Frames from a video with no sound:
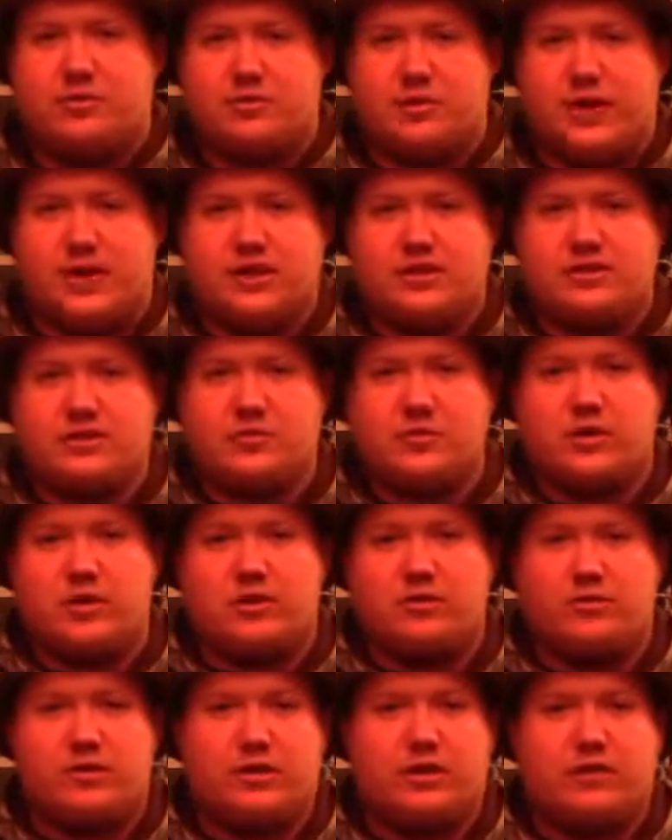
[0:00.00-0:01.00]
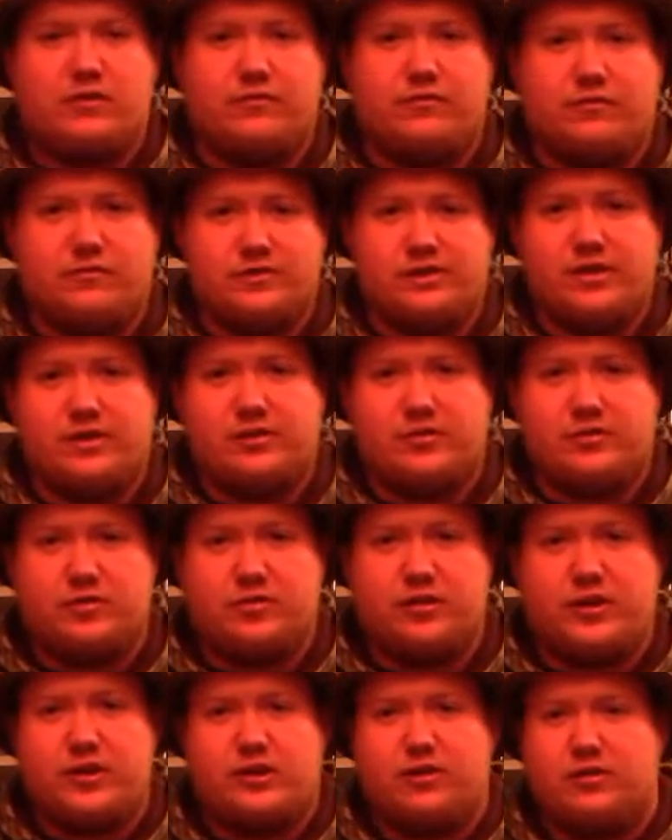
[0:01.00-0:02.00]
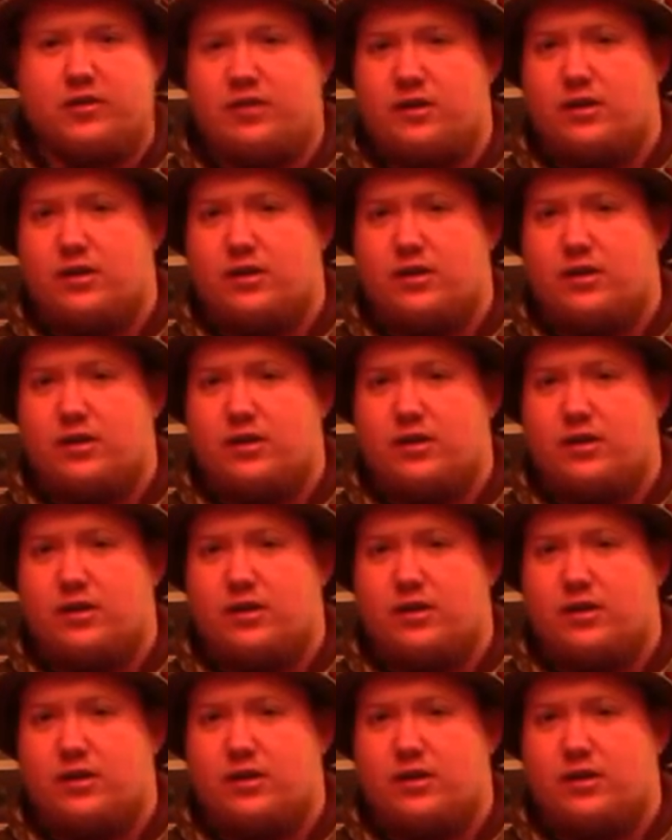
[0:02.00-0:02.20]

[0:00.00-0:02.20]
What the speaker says: Bass spinning rod from St. Croix.